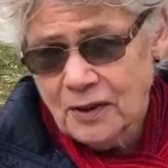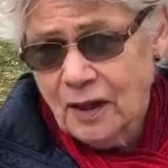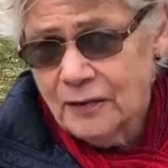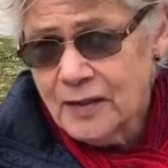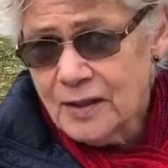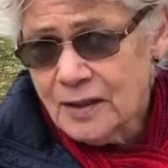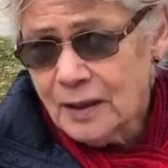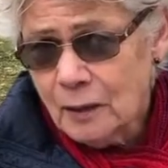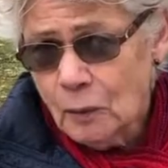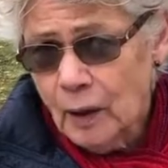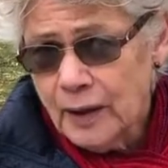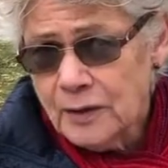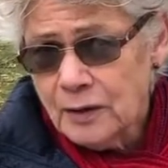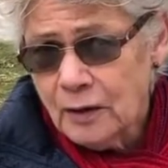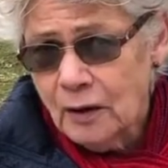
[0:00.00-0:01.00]
of these little
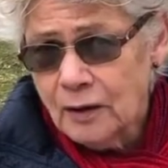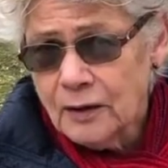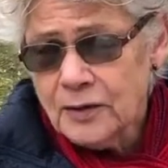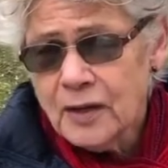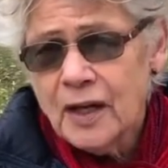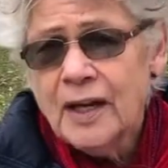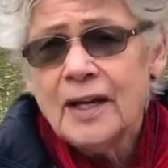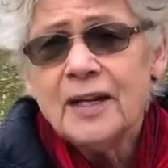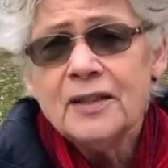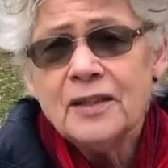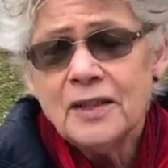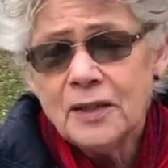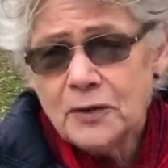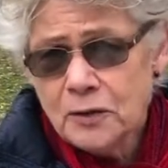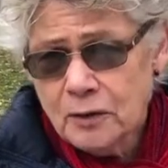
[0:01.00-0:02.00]
white dogs
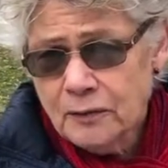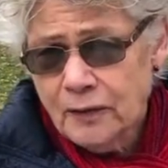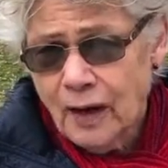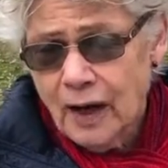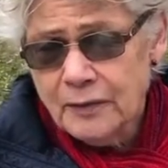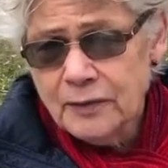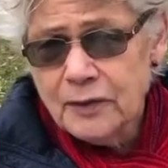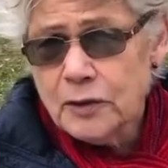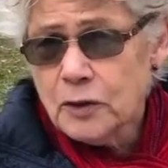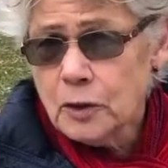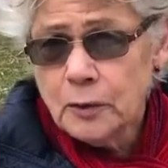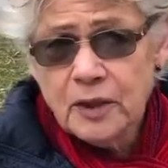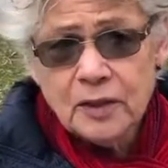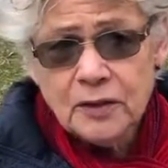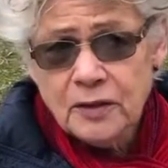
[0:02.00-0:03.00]
did survive in the
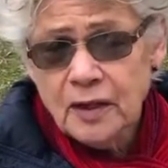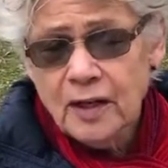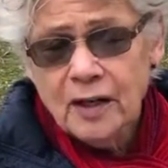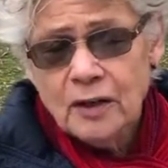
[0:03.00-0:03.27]
streets.